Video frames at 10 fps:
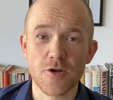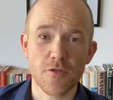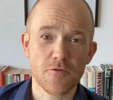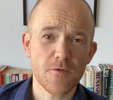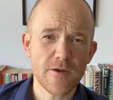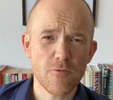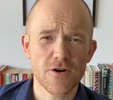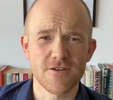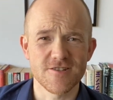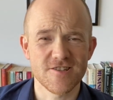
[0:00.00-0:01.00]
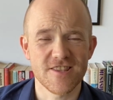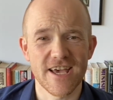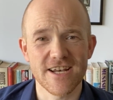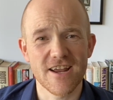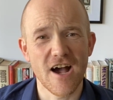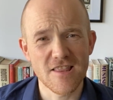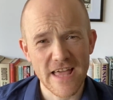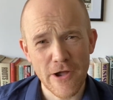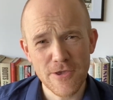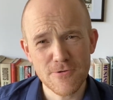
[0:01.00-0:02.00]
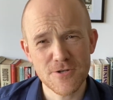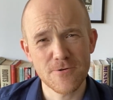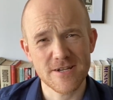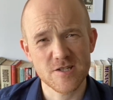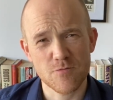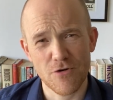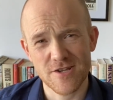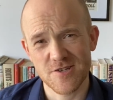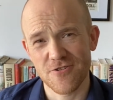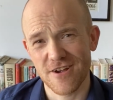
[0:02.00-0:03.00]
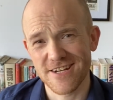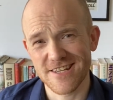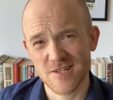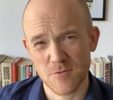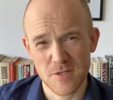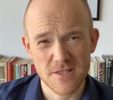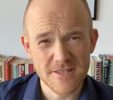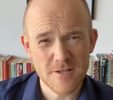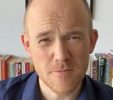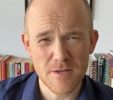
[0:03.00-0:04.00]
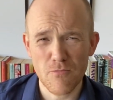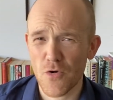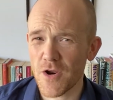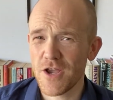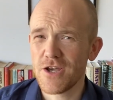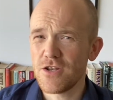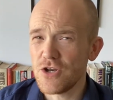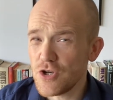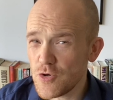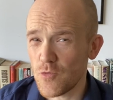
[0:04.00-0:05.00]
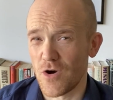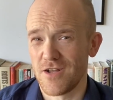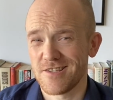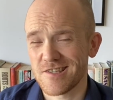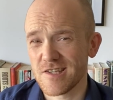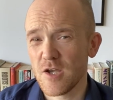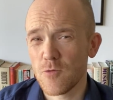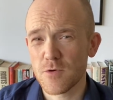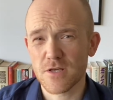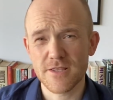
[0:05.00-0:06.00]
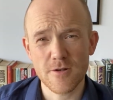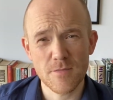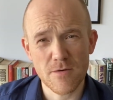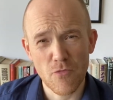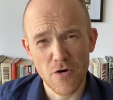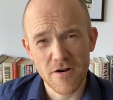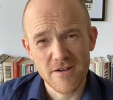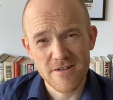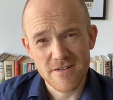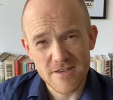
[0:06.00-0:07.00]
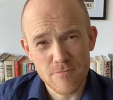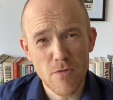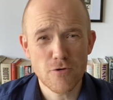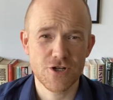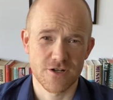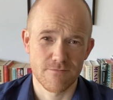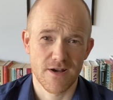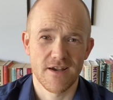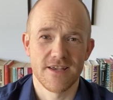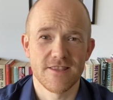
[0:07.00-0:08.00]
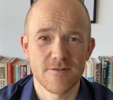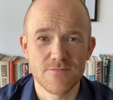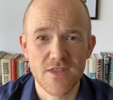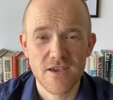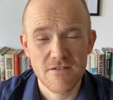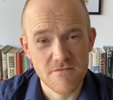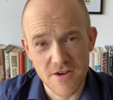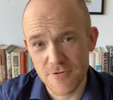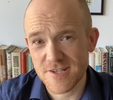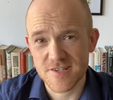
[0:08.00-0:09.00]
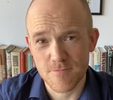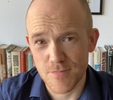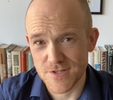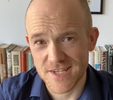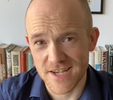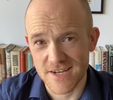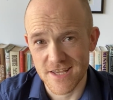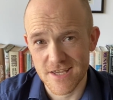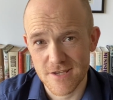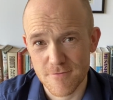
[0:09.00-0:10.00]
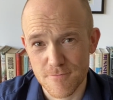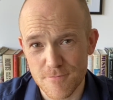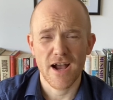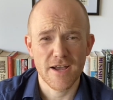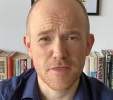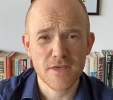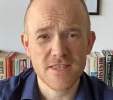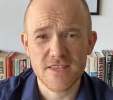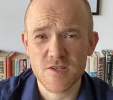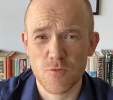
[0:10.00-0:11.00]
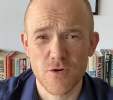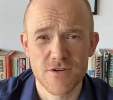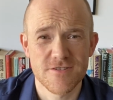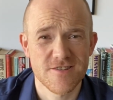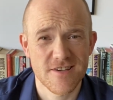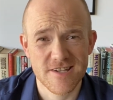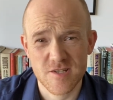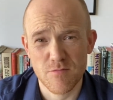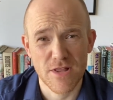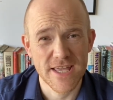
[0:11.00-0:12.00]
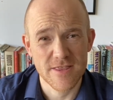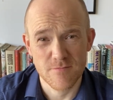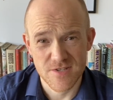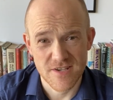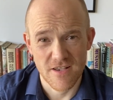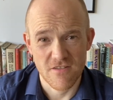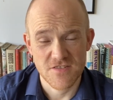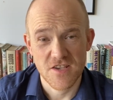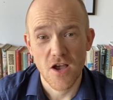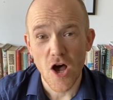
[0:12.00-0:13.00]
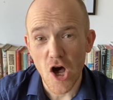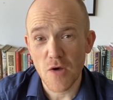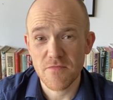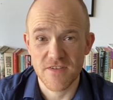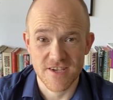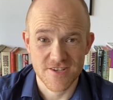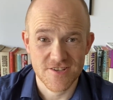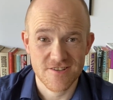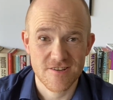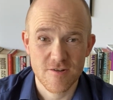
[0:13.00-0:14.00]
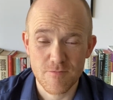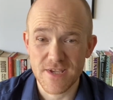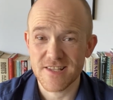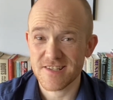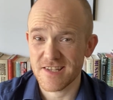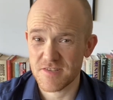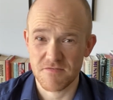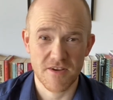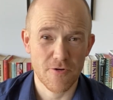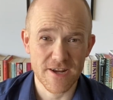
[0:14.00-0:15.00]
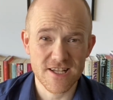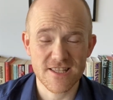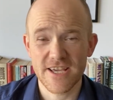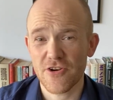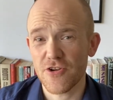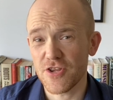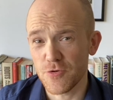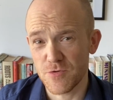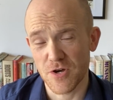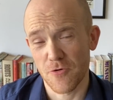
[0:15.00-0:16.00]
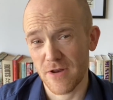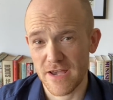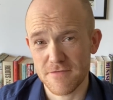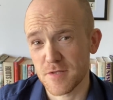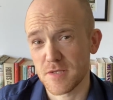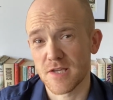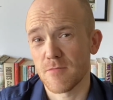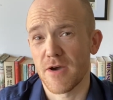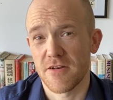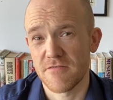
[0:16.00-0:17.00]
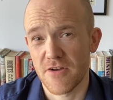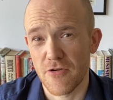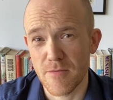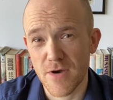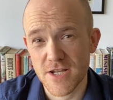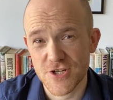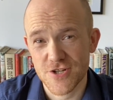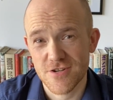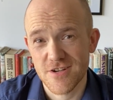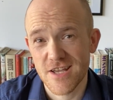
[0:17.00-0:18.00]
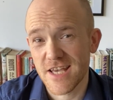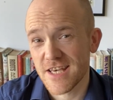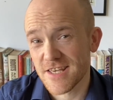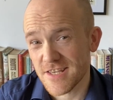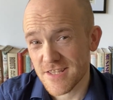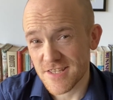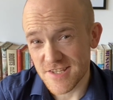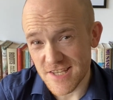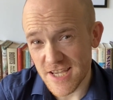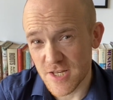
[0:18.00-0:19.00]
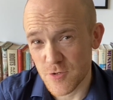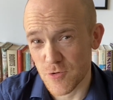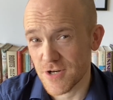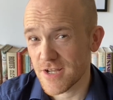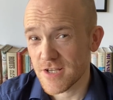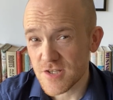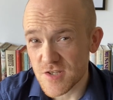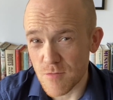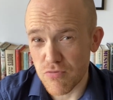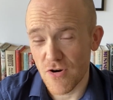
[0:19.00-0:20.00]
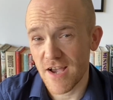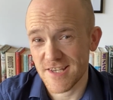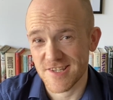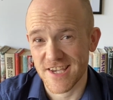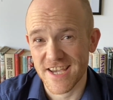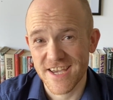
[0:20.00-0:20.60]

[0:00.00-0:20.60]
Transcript: are 3 words that allow you to express your ideas with a little bit more nuance, with a little bit more emotion behind them. Very simple technique. I think these words explain themselves. Obvious means it's very clear, you don't have to think about it very much. The second word, surprising,